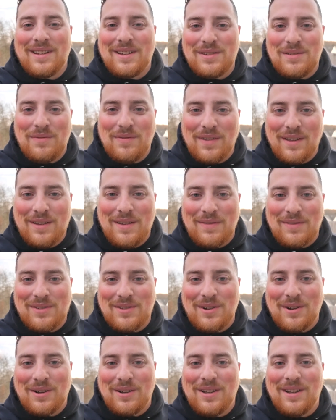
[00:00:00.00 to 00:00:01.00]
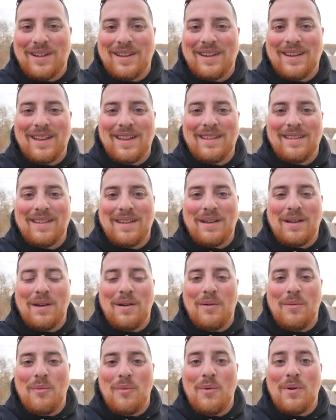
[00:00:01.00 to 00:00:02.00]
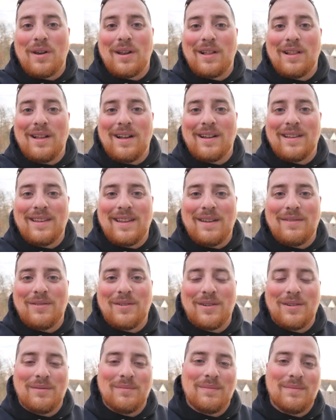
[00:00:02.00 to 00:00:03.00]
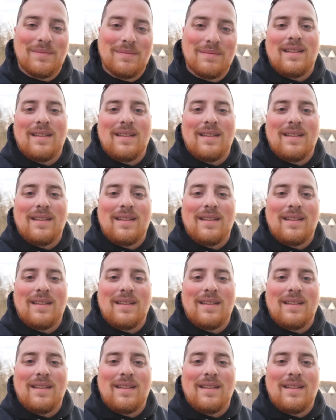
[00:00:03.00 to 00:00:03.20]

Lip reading: because you feel like you have to start cooking at like 1 o'clock in the afternoon.